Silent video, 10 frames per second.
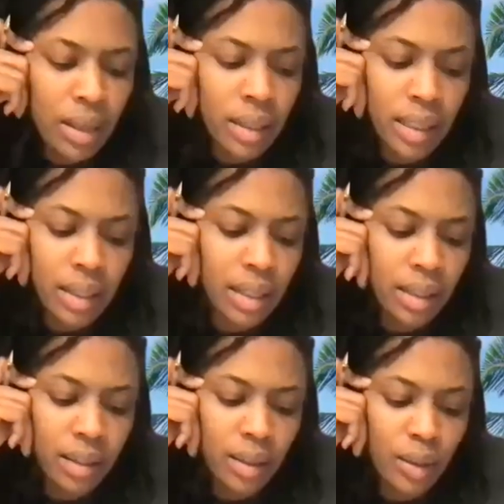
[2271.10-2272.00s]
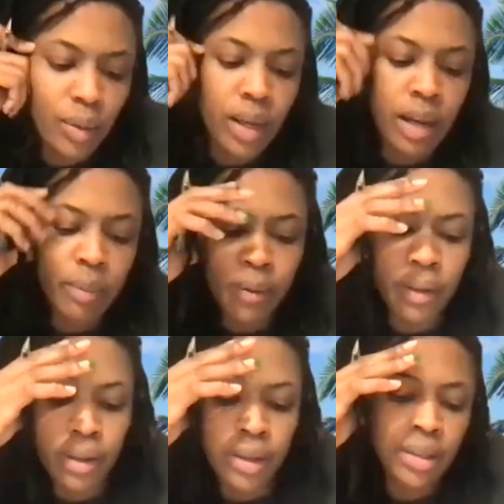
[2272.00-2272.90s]
they, they you know, copyright
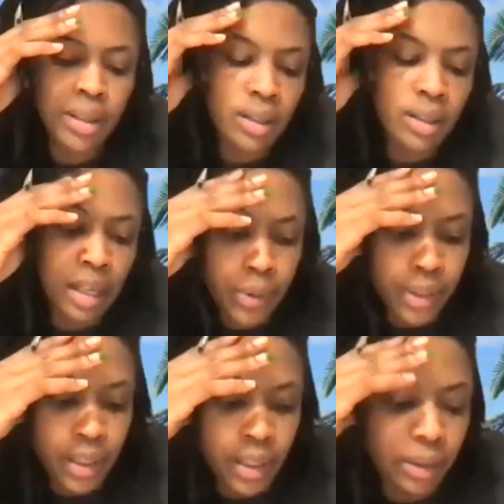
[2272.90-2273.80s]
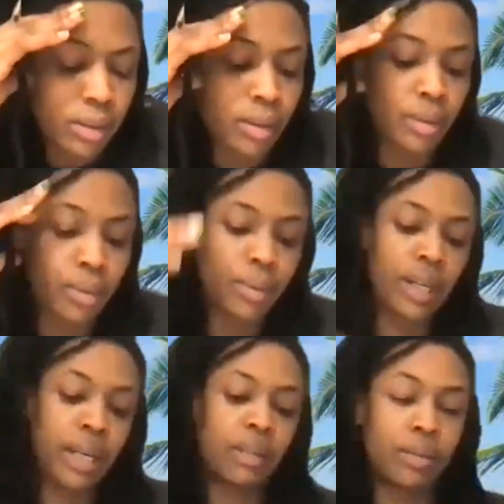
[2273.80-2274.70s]
laws tend to not protect, you know,
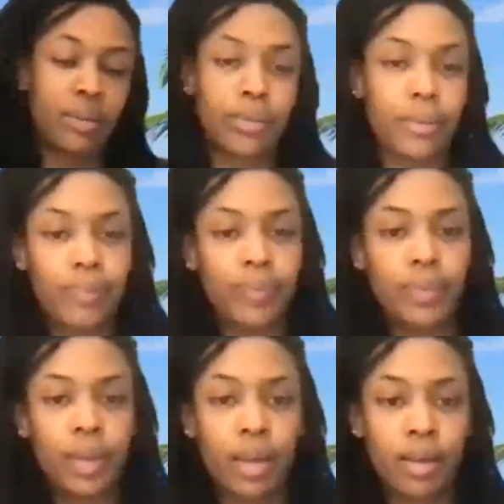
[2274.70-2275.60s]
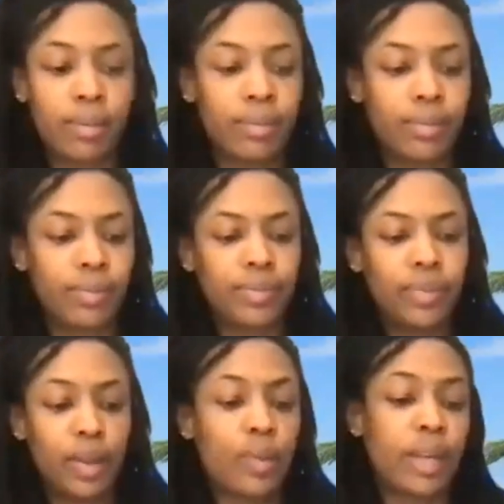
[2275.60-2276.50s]
creative, um,
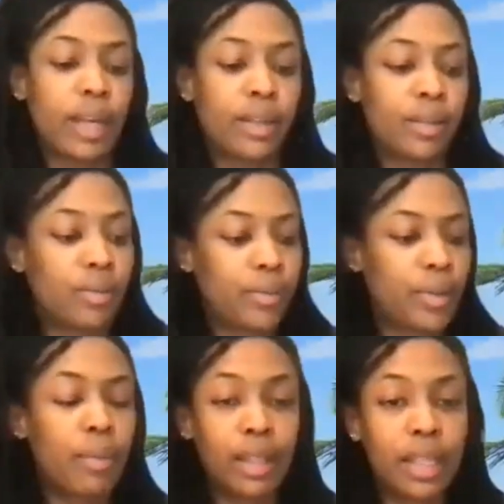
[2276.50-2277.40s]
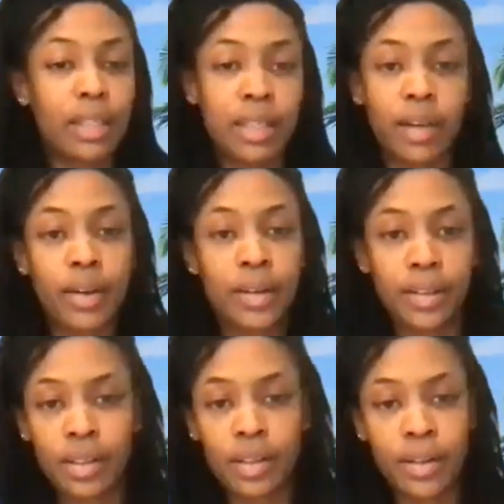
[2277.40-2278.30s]
the creative, I mean, that's that
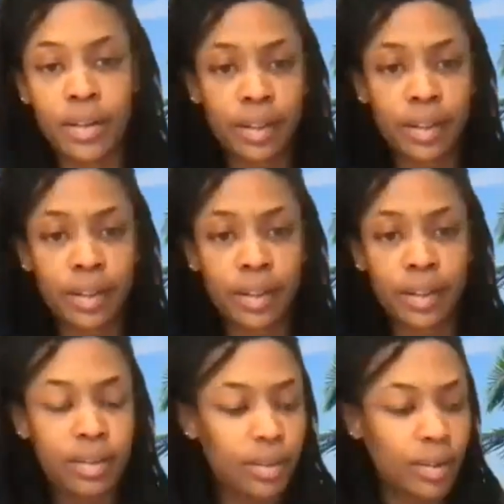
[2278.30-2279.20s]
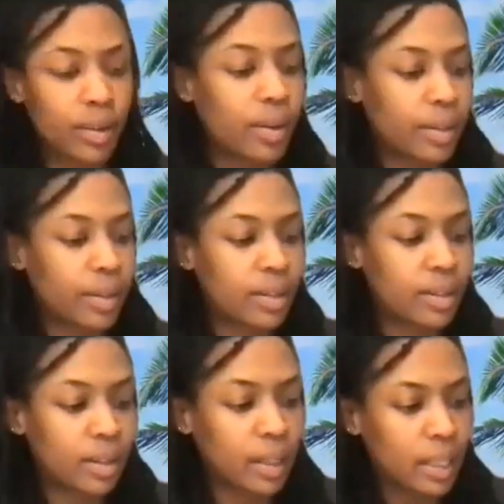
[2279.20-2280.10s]
artisan artist or uh,
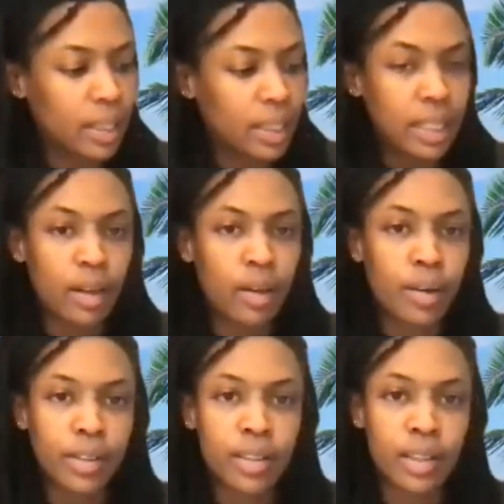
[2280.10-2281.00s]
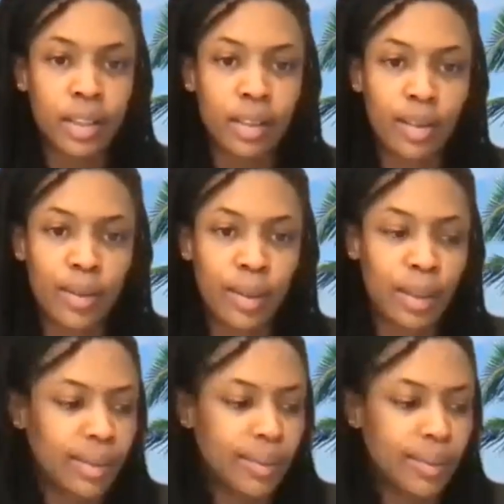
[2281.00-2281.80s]
artisan, you know, artist, you know, like